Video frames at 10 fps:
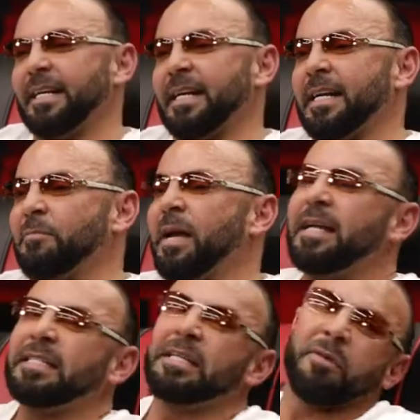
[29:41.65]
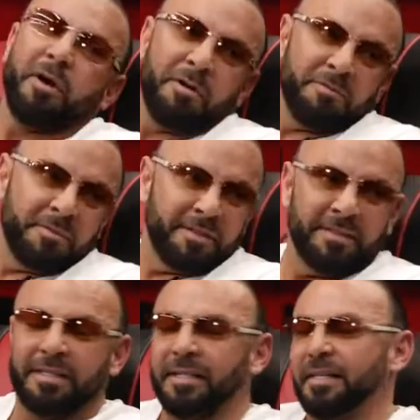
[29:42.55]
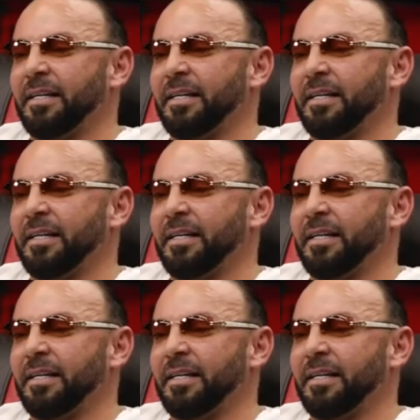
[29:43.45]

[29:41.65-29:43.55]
an amazing mom, right?